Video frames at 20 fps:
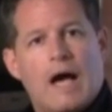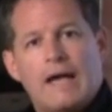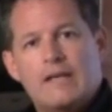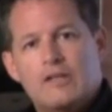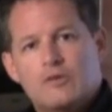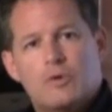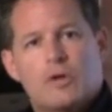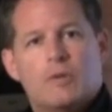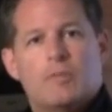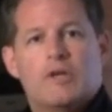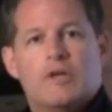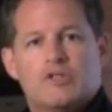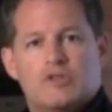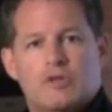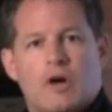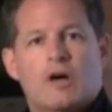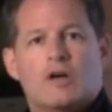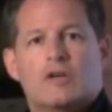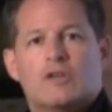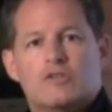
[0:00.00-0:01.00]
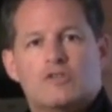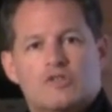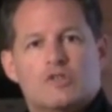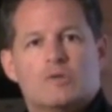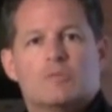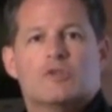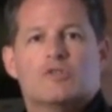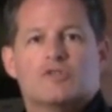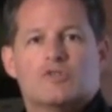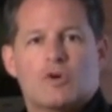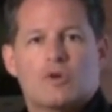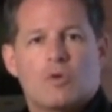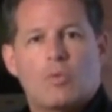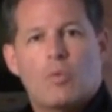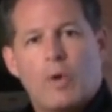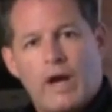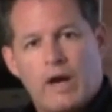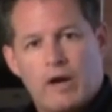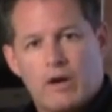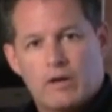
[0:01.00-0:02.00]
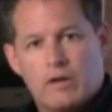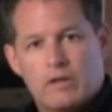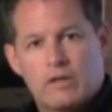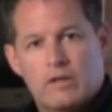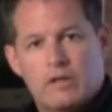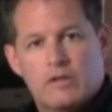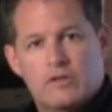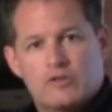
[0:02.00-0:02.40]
I just want to make sure our consumers are aware.